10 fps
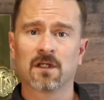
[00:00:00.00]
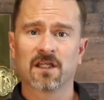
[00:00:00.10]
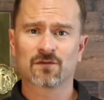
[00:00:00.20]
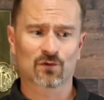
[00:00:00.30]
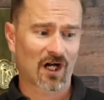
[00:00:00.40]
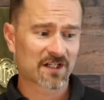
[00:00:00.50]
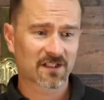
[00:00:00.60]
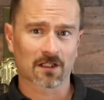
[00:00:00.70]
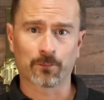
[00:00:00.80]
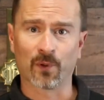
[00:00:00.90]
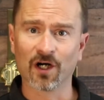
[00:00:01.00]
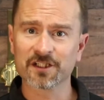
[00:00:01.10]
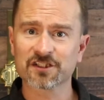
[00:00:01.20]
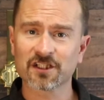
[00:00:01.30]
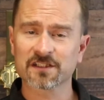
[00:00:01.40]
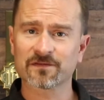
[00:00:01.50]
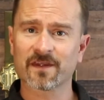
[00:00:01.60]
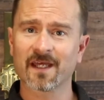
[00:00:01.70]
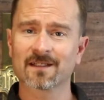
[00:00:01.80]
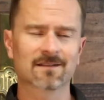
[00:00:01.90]
And so God's going to punish us for
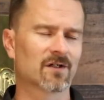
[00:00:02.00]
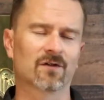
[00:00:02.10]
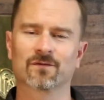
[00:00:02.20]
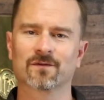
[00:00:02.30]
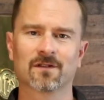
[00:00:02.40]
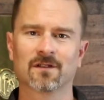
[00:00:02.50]
that? No.